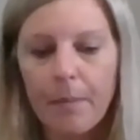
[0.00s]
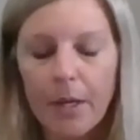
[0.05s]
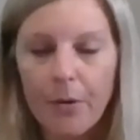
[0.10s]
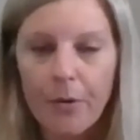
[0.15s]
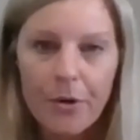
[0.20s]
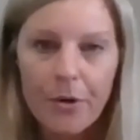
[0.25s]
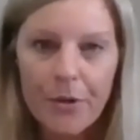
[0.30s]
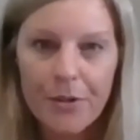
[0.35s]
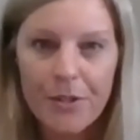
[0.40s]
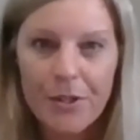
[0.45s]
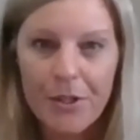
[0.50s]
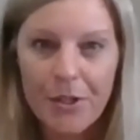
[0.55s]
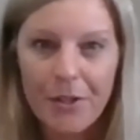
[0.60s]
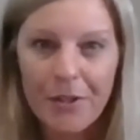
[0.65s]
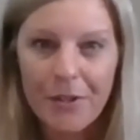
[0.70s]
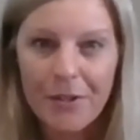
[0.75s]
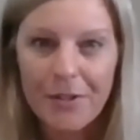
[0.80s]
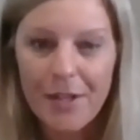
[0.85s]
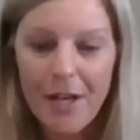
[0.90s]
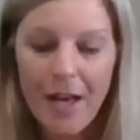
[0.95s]
in order to
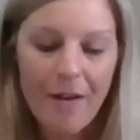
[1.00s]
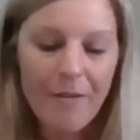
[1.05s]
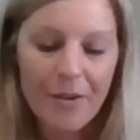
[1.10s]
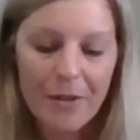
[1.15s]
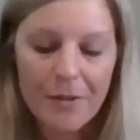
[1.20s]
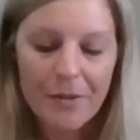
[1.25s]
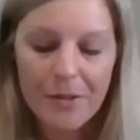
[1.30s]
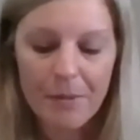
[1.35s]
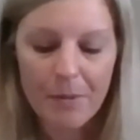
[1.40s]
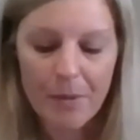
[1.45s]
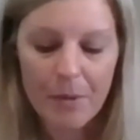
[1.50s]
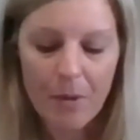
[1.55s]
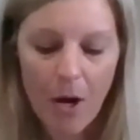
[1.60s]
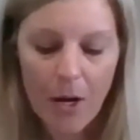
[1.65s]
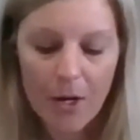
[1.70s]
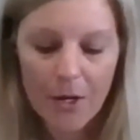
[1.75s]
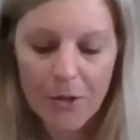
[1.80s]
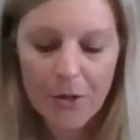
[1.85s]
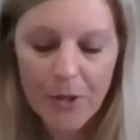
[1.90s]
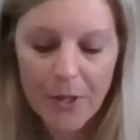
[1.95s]
have an
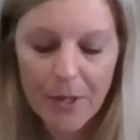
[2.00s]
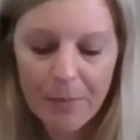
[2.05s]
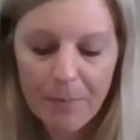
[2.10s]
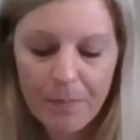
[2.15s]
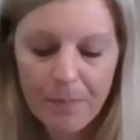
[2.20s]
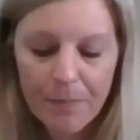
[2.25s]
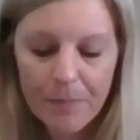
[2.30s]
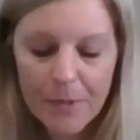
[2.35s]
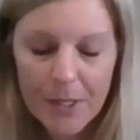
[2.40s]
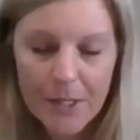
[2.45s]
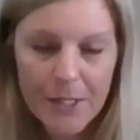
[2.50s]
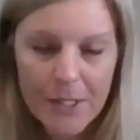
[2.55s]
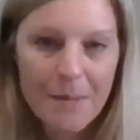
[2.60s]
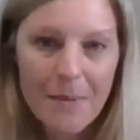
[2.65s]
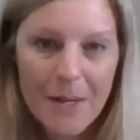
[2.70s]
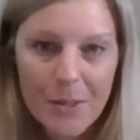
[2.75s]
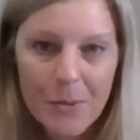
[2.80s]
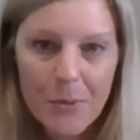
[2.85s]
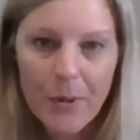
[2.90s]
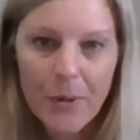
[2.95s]
auditory system
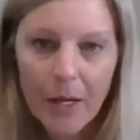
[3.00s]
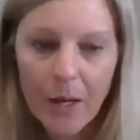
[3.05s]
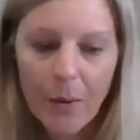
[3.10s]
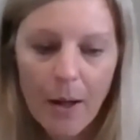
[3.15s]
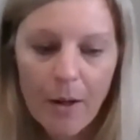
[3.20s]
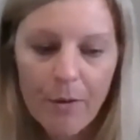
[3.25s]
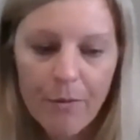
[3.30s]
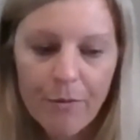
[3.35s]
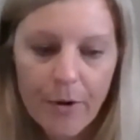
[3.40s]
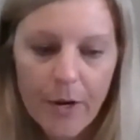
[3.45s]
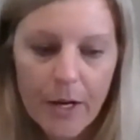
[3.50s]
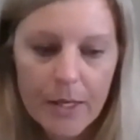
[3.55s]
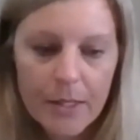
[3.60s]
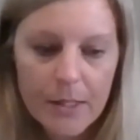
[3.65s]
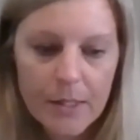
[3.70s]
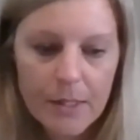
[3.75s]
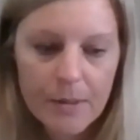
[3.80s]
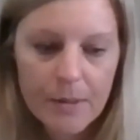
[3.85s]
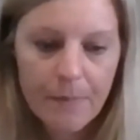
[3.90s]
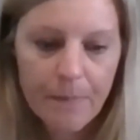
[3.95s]
that's working well for
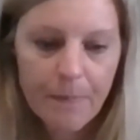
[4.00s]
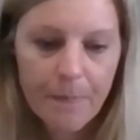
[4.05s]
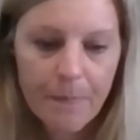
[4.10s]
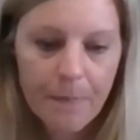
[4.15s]
us.